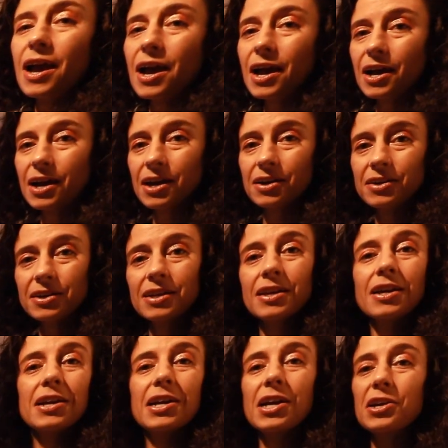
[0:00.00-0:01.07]
are
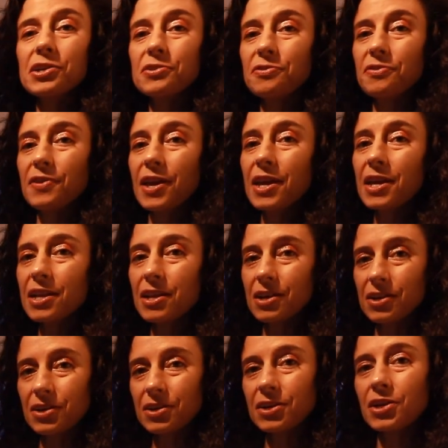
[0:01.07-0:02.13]
heart
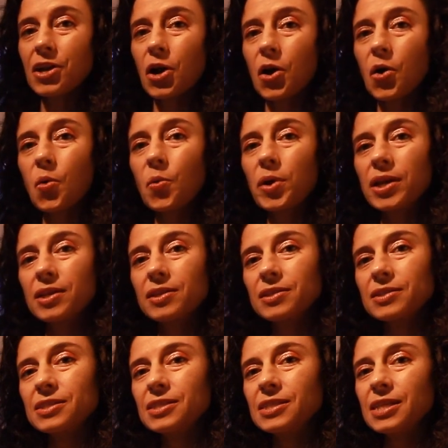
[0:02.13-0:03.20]
failure
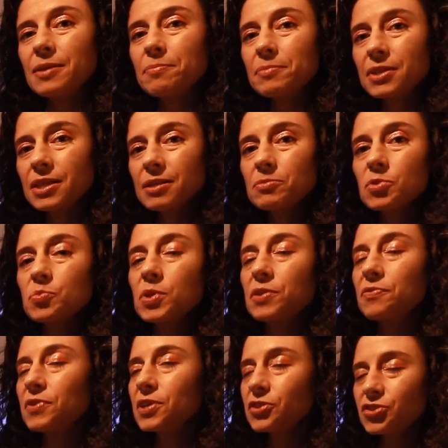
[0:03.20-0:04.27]
with symptoms
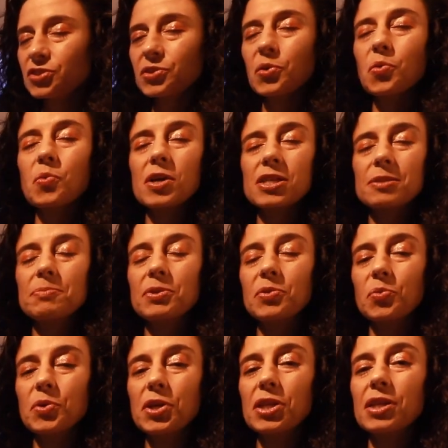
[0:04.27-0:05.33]
with functional class
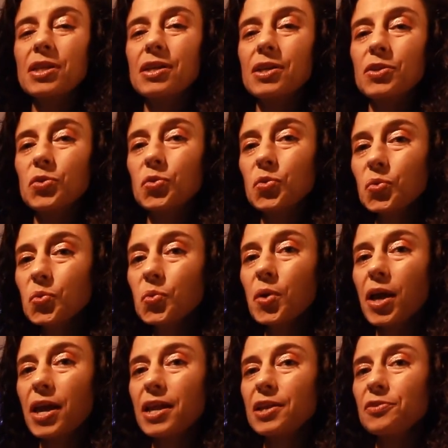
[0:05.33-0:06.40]
between
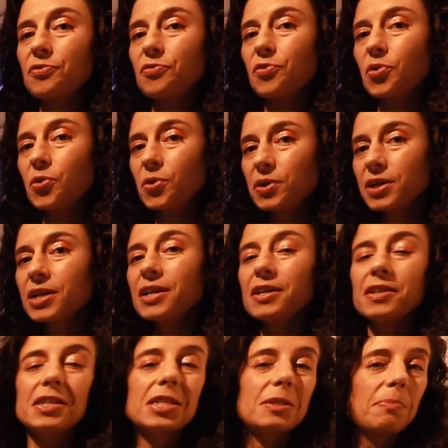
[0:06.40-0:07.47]
2 and 4
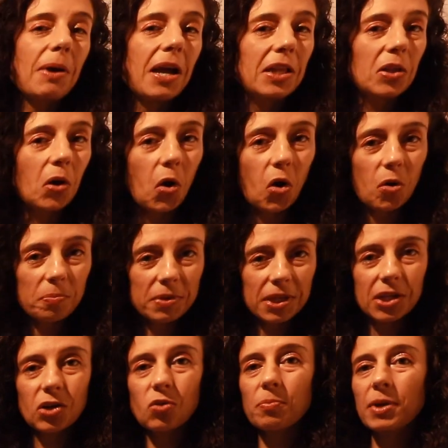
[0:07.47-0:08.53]
despite
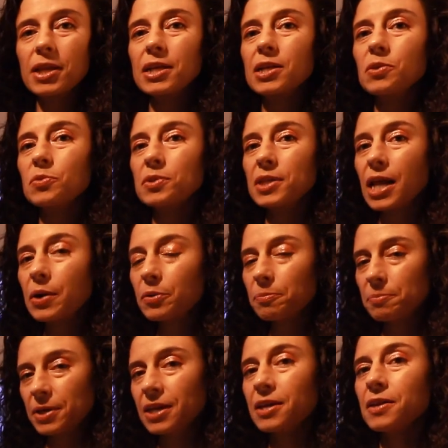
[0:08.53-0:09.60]
optical medical
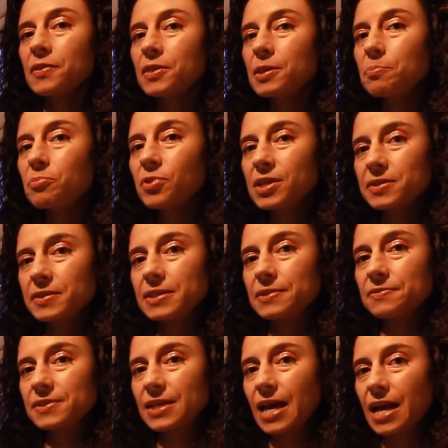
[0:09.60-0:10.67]
therapy, the presence
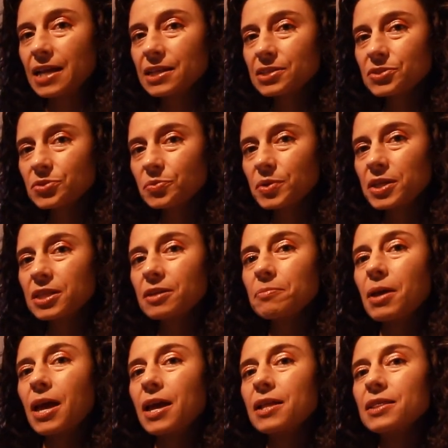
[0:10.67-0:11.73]
of sinus
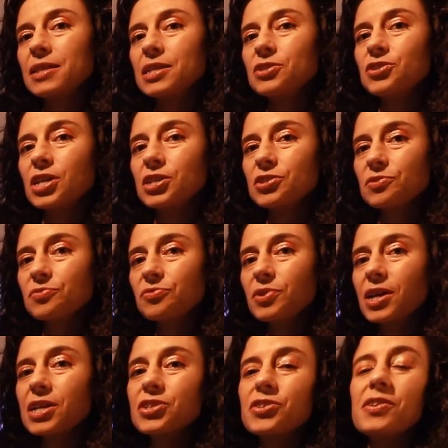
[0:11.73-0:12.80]
rhythm and ejection
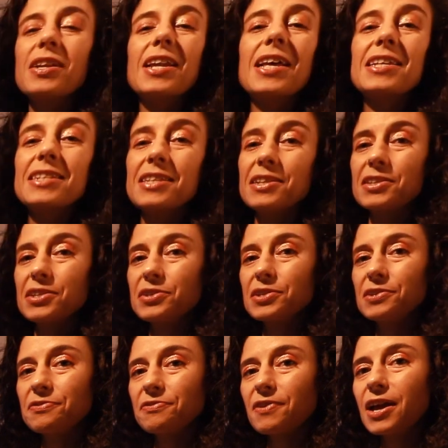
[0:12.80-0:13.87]
fraction less than
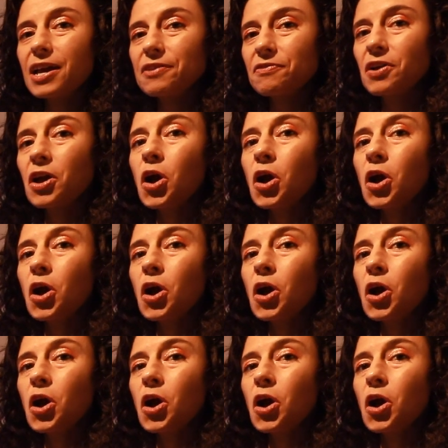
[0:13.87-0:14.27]
35.